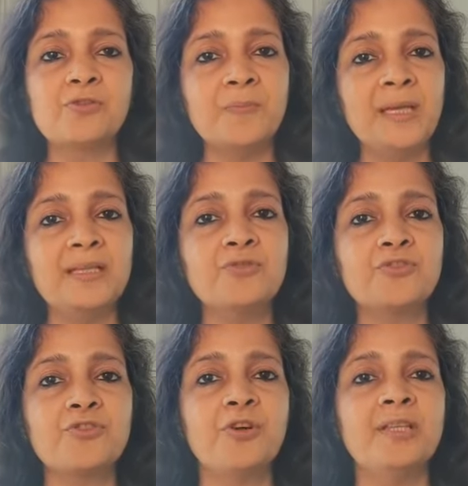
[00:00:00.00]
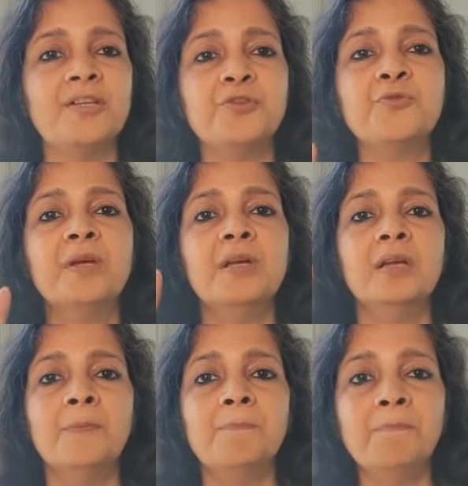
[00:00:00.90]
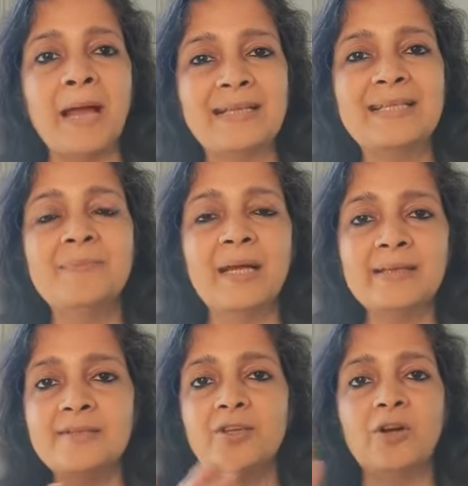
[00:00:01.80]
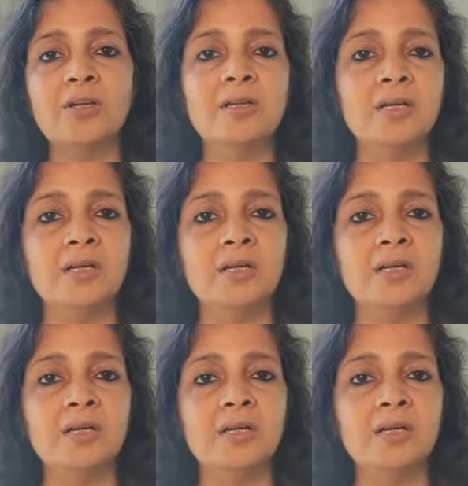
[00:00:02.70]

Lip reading: So making sure that you maximize your